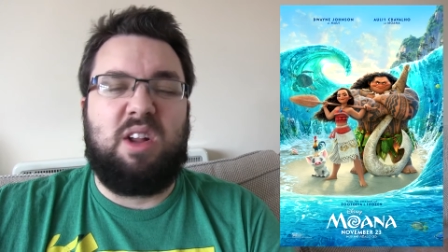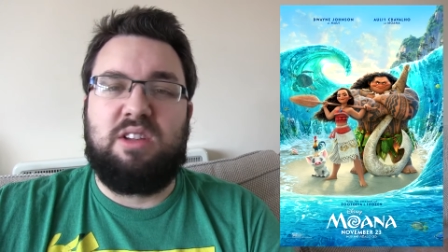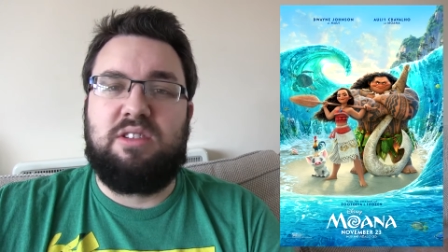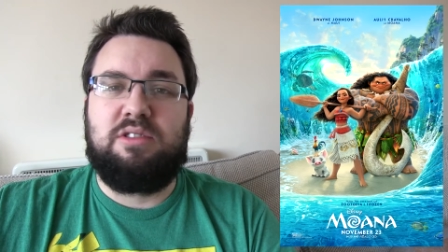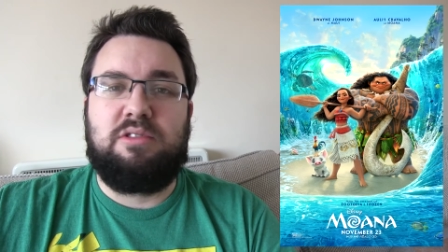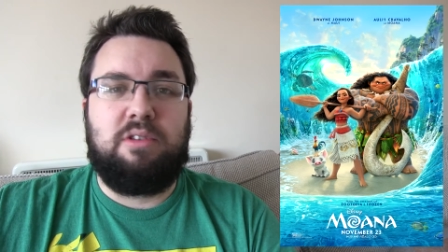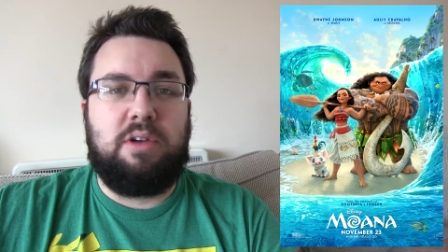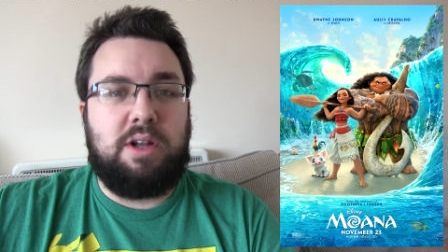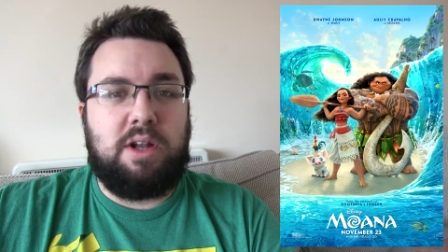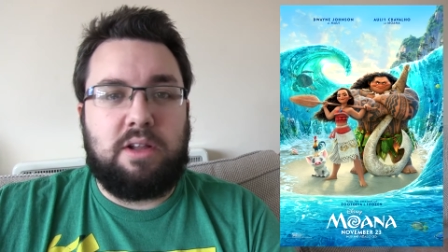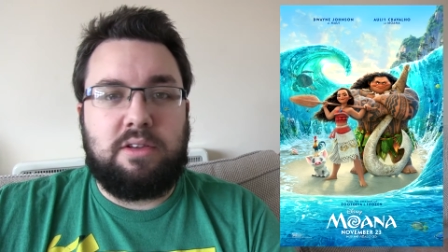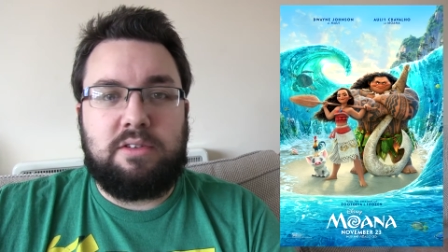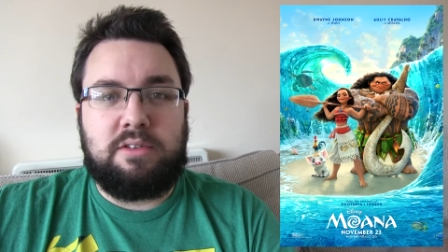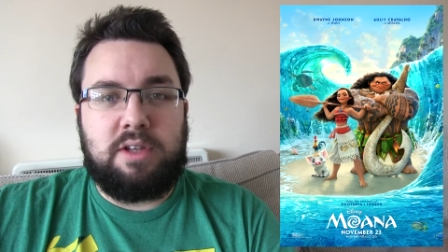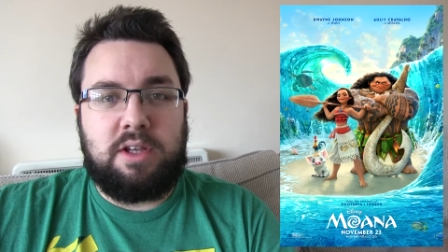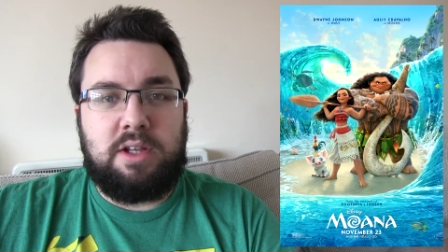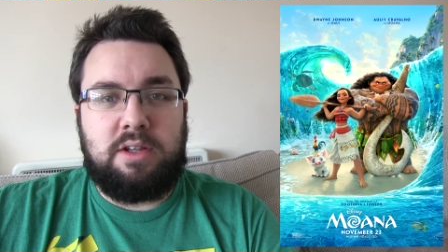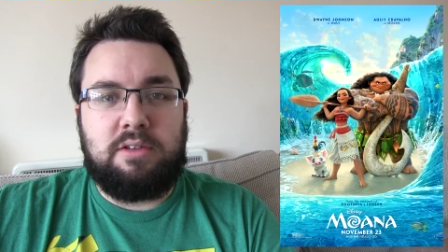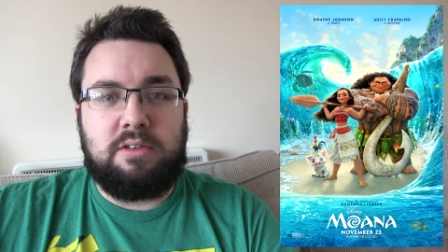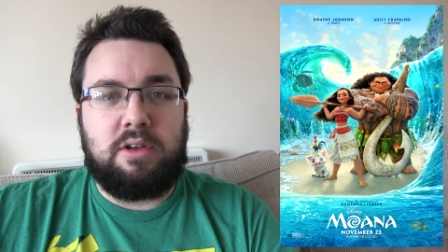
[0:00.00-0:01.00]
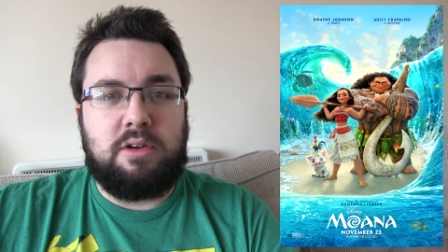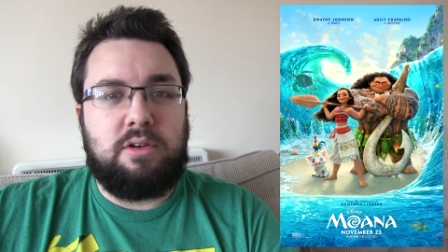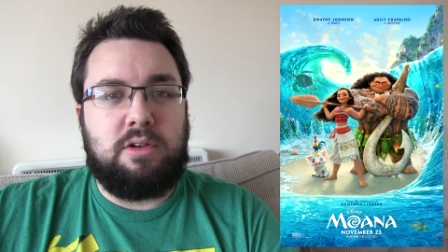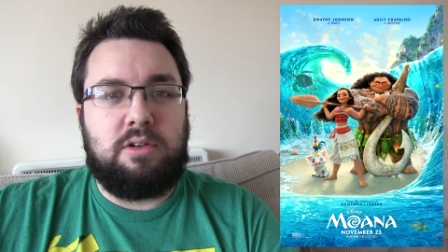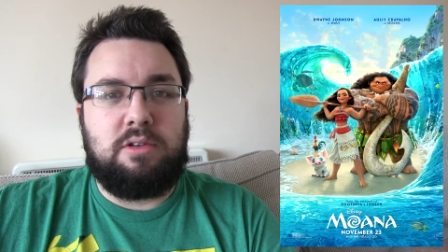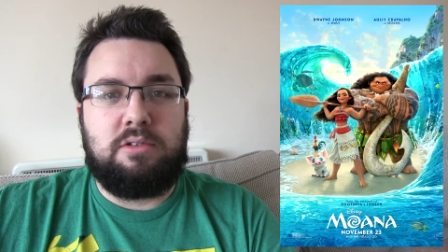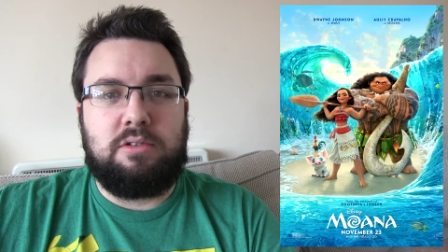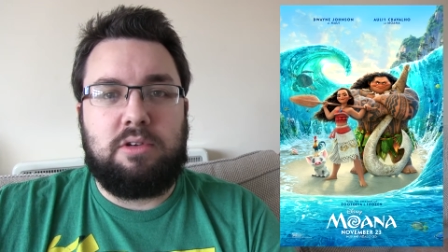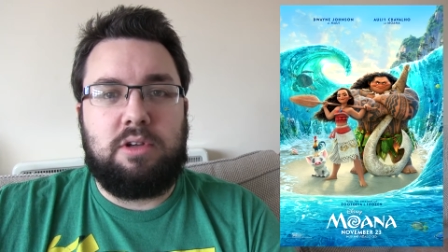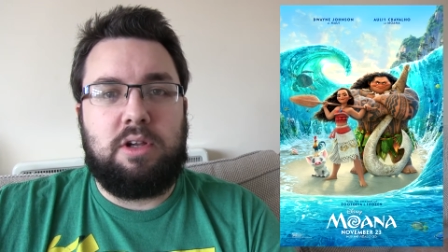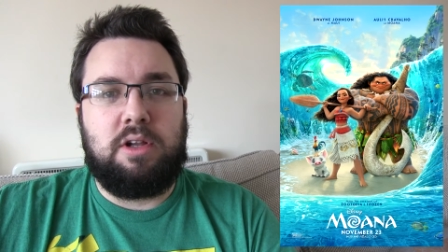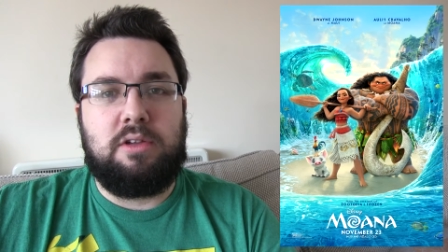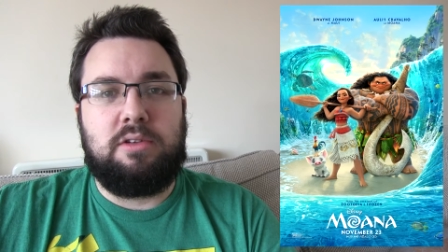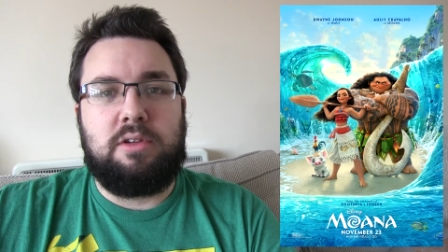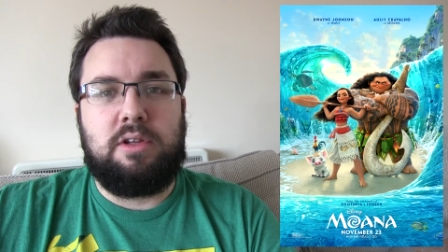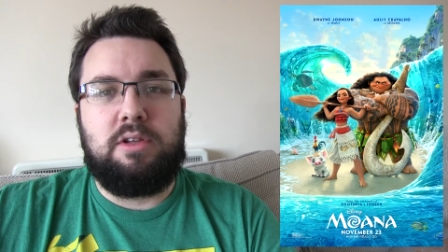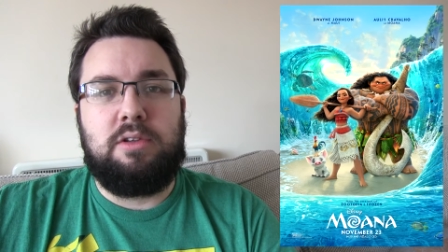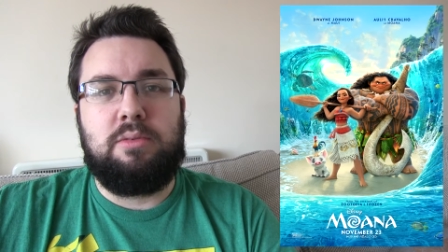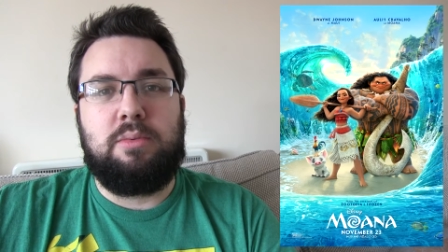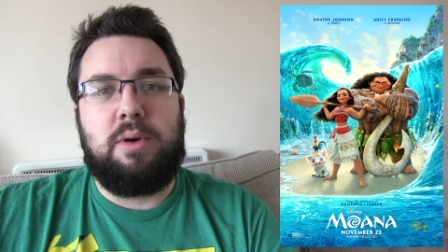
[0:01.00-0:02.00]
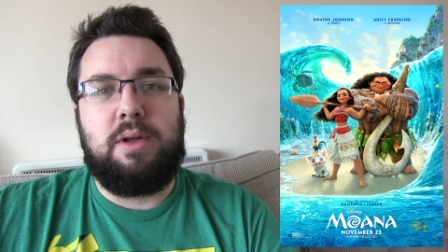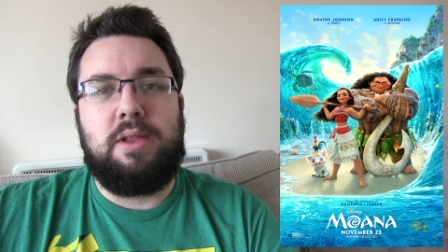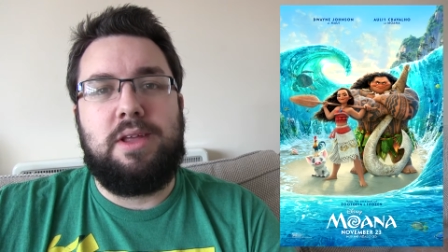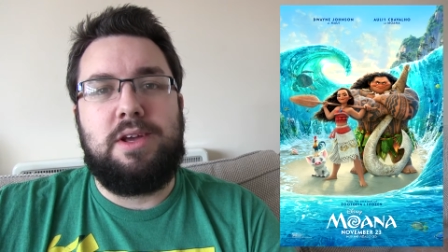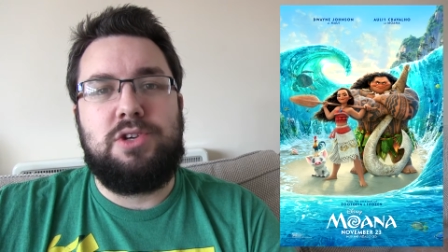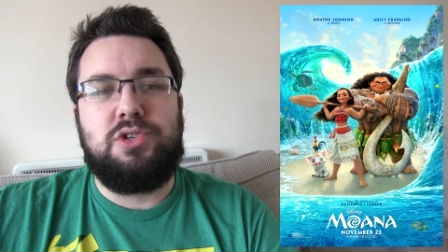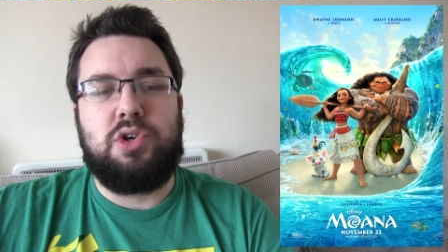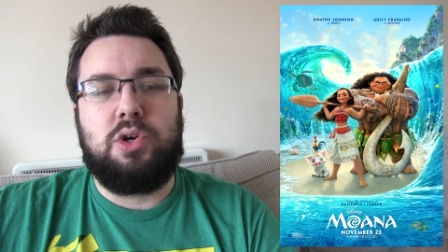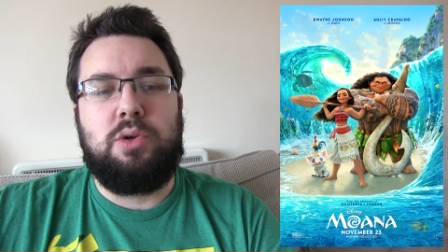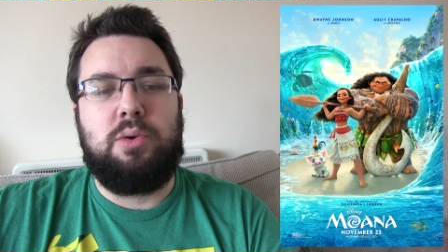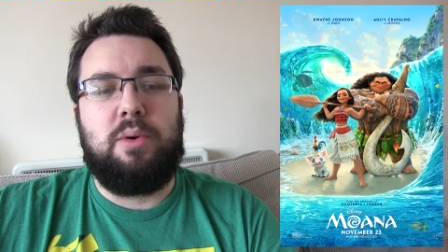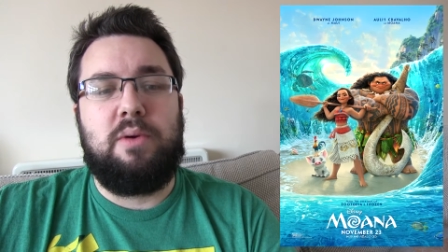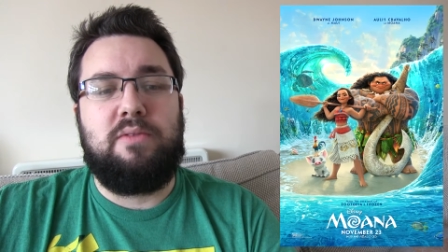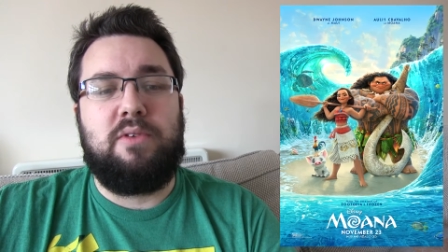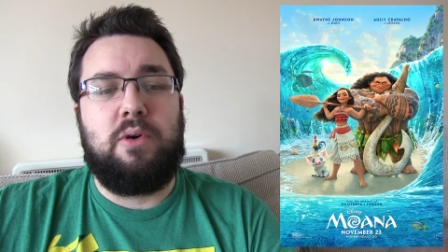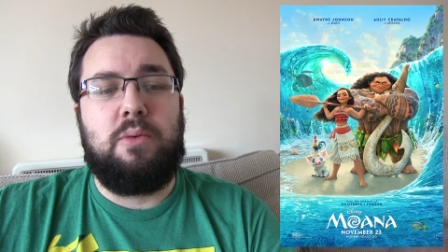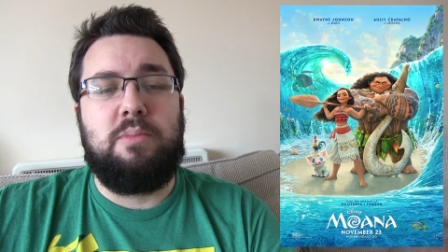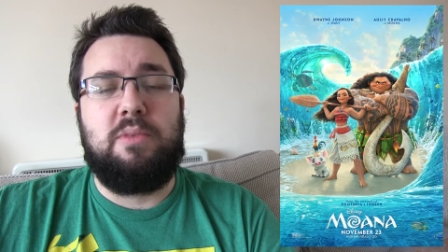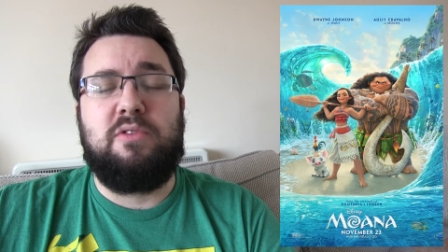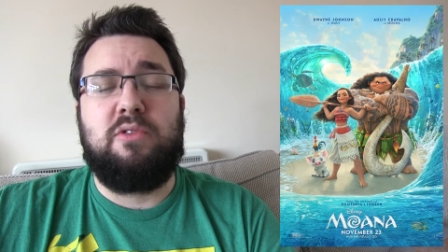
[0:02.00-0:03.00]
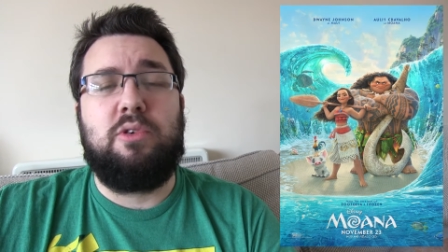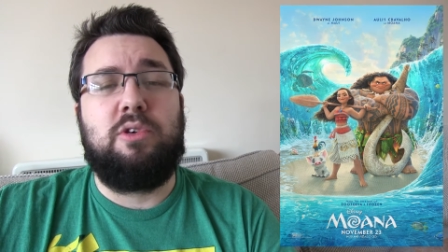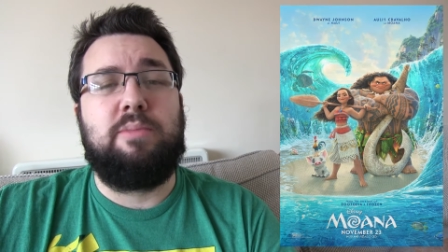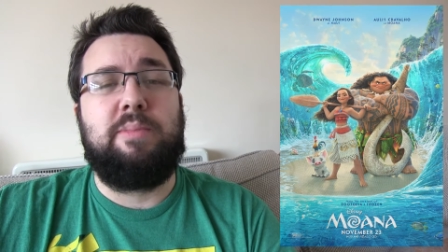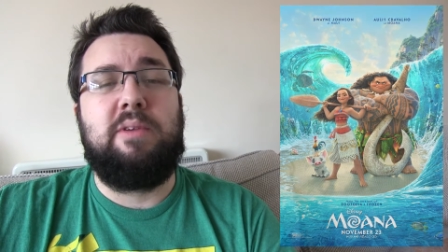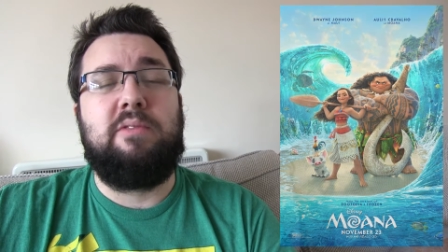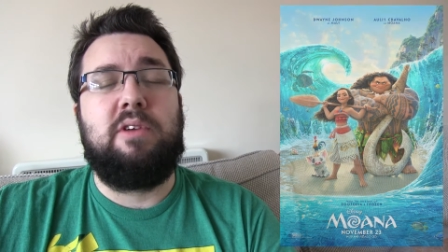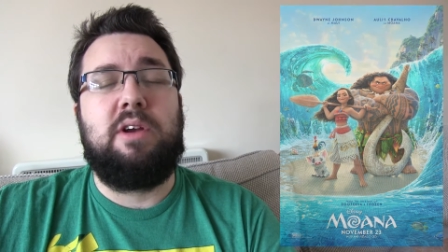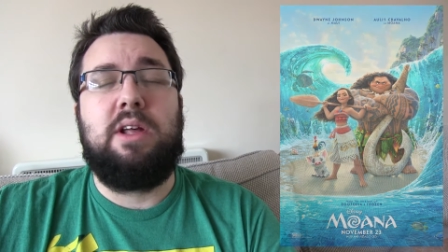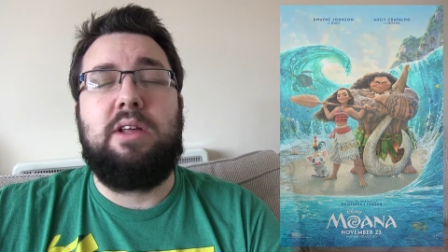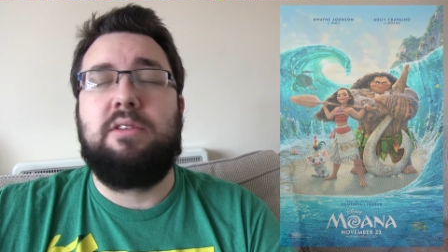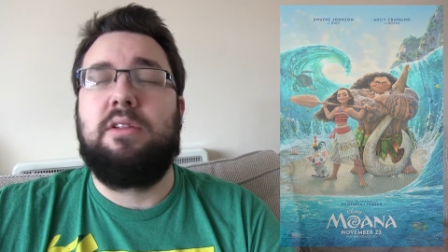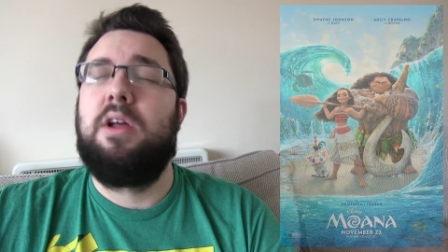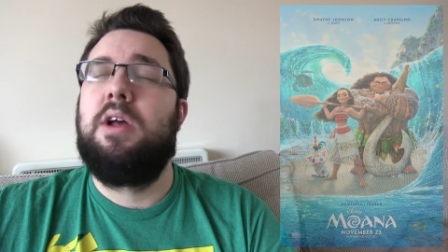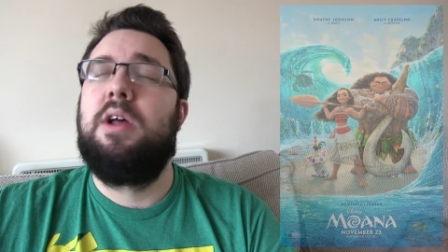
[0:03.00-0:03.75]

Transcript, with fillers: screen unseens, Odeon screen unseens where they show you a film before it's been released.